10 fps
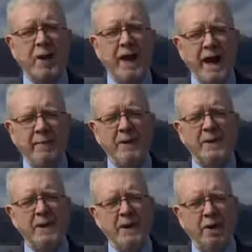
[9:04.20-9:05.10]
what
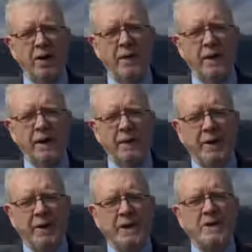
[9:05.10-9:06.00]
happens in Europe,
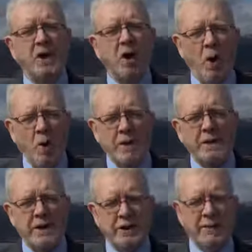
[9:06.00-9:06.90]
because it's
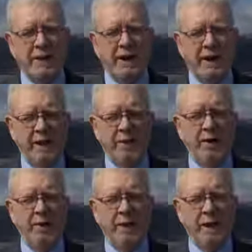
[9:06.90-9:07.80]
co-decision-making in
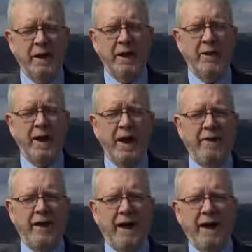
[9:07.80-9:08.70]
Europe. You
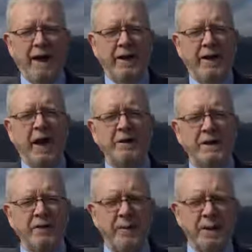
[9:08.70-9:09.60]
have the
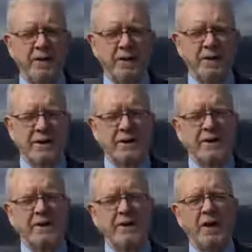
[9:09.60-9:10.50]
Council of Ministers, and
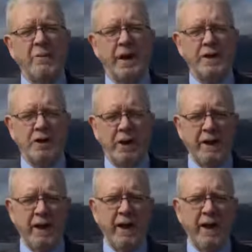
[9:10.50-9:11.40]
decisions are made
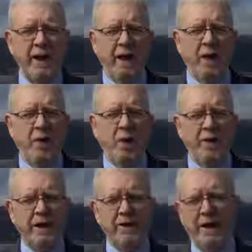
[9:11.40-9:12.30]
jointly.
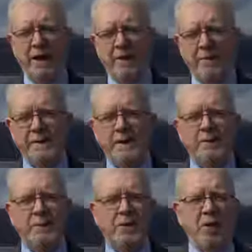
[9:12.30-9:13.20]
What the UK government
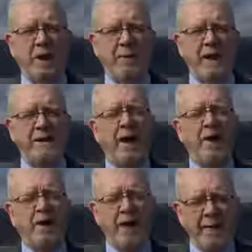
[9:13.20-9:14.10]
seems to be talking about is
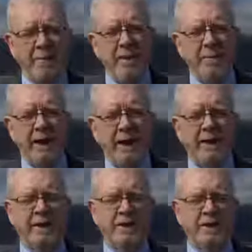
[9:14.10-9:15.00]
them
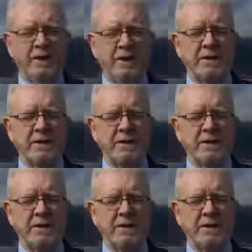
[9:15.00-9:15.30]
making the decisions.